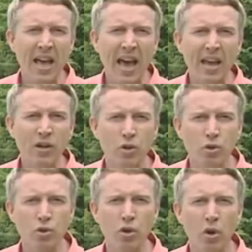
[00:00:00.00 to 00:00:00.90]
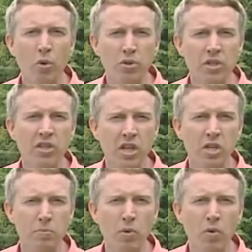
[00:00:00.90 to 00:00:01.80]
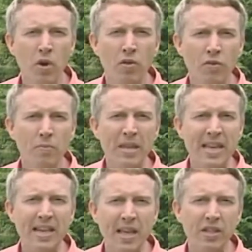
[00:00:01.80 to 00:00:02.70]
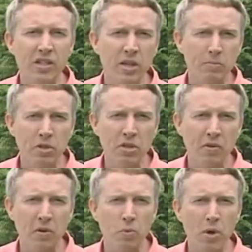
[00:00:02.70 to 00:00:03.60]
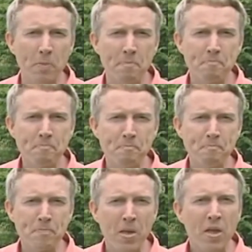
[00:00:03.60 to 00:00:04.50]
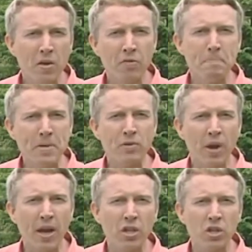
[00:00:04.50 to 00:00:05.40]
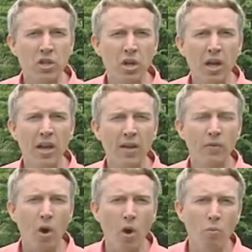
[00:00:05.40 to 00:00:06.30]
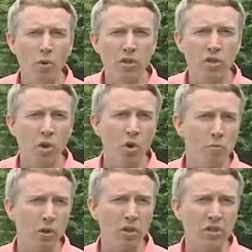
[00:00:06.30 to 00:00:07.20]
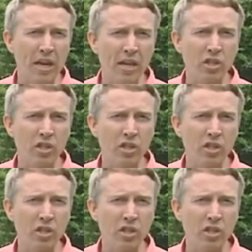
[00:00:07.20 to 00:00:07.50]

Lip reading: and controls accessible from the leather-tipped steering wheel. From mid-range level onwards, all models get a